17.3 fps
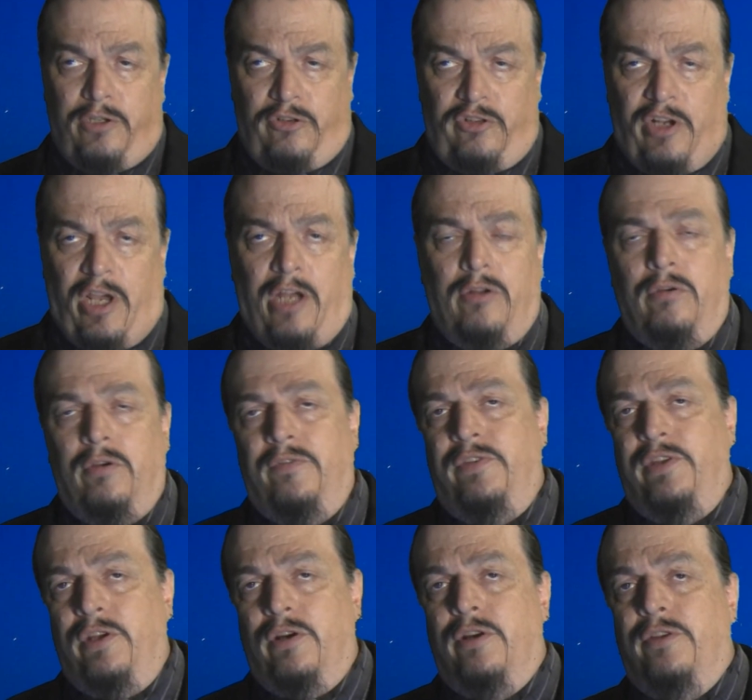the shadow
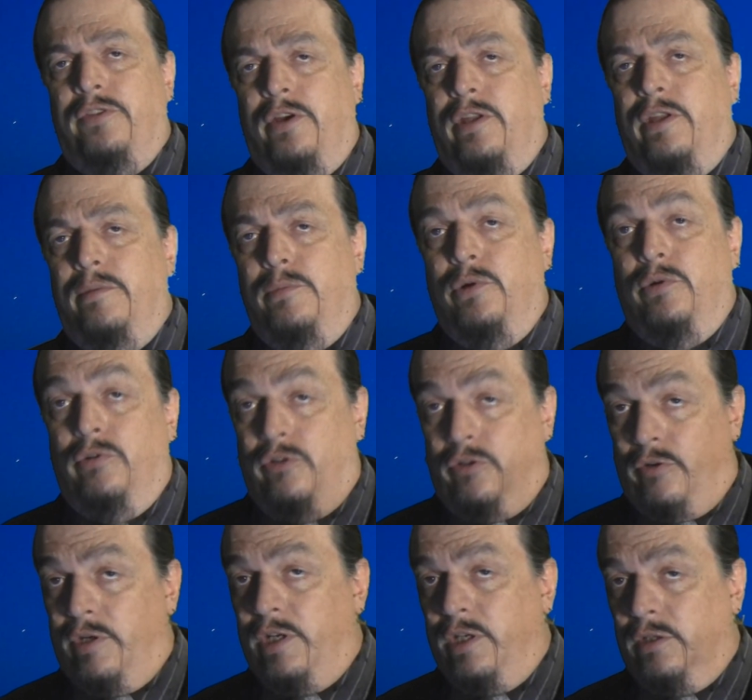of the Earth on the moon
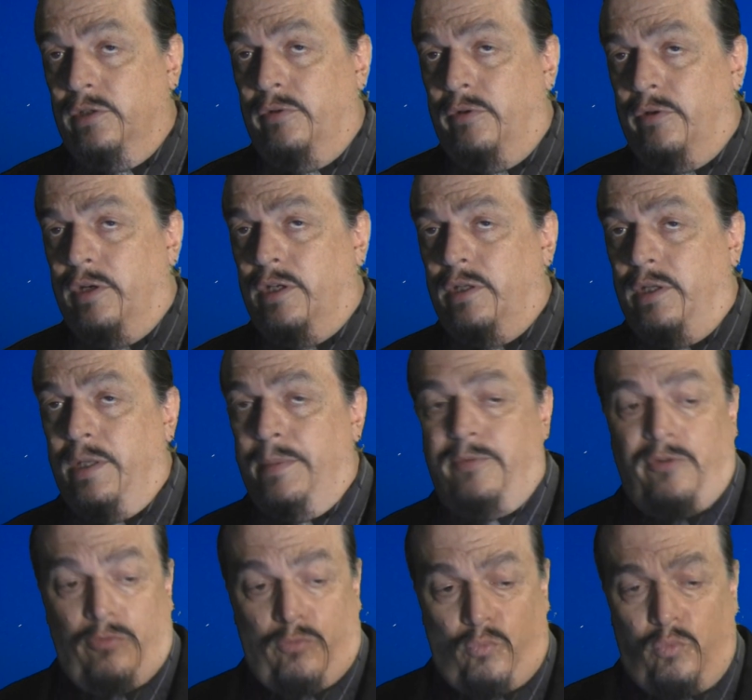during a lunar
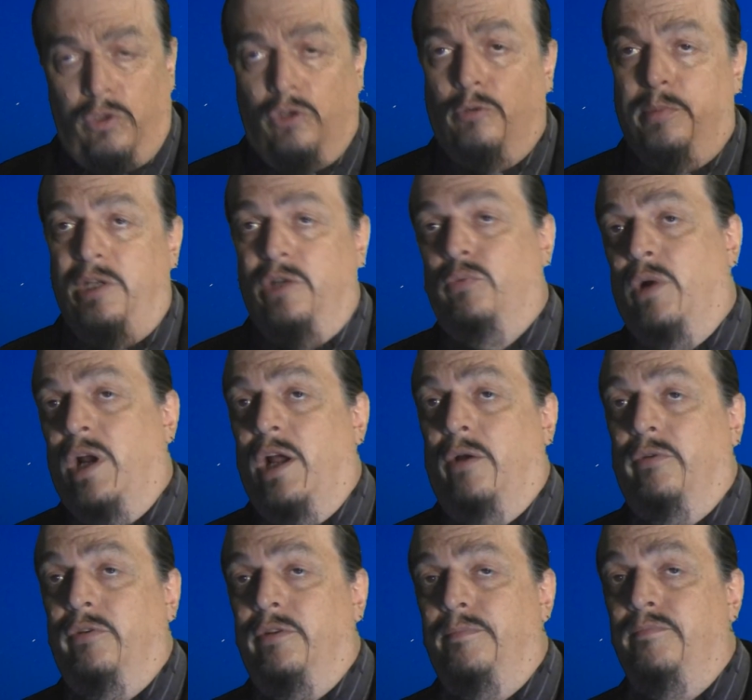eclipse will be
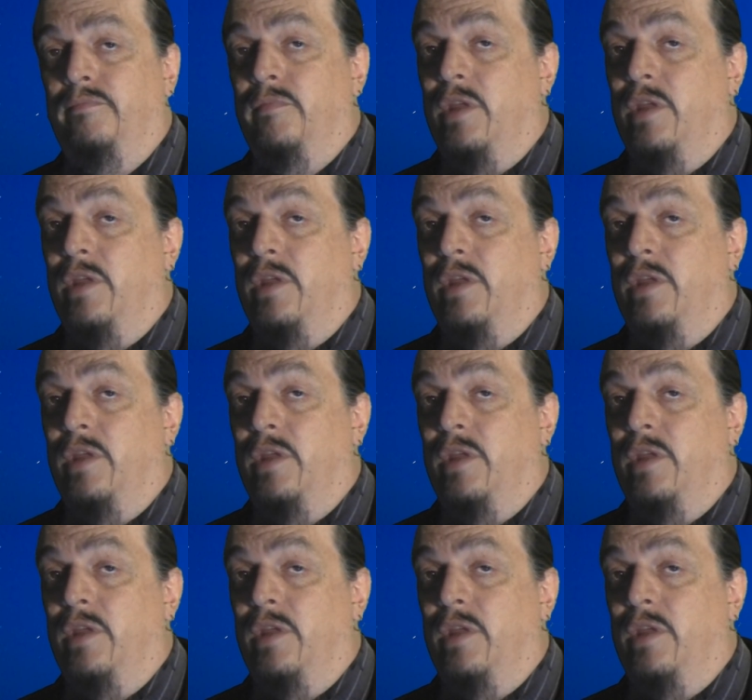round.